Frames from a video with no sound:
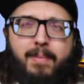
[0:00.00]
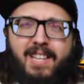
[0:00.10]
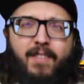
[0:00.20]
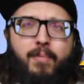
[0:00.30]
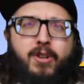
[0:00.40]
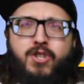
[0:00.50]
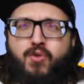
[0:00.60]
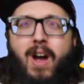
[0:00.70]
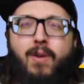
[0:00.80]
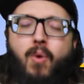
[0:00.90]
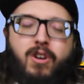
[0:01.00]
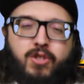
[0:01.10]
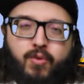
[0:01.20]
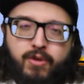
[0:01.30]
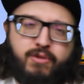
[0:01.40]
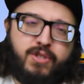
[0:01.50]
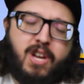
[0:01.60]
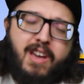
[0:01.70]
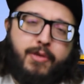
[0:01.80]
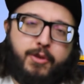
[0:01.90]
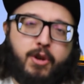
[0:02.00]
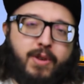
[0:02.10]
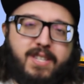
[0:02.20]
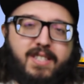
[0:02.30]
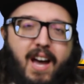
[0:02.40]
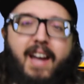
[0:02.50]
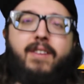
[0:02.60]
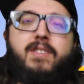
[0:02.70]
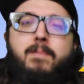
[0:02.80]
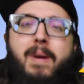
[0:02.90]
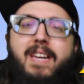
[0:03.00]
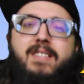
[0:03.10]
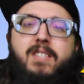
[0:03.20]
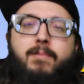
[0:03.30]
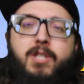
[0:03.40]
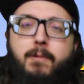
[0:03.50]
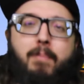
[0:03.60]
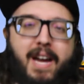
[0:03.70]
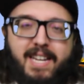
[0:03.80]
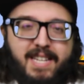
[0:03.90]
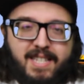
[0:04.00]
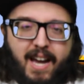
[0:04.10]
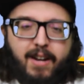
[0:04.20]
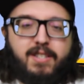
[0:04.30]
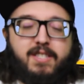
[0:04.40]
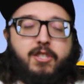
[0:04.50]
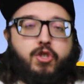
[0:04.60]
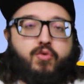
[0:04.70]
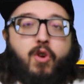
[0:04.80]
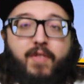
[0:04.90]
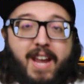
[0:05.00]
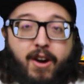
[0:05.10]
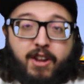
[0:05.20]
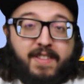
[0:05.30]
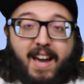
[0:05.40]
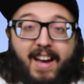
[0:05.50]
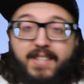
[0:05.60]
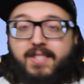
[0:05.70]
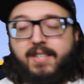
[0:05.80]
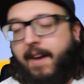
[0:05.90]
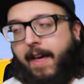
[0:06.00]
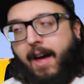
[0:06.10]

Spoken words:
I believe, put drywall screws through his tires, made some spiky tires, and then drove it out on the ice.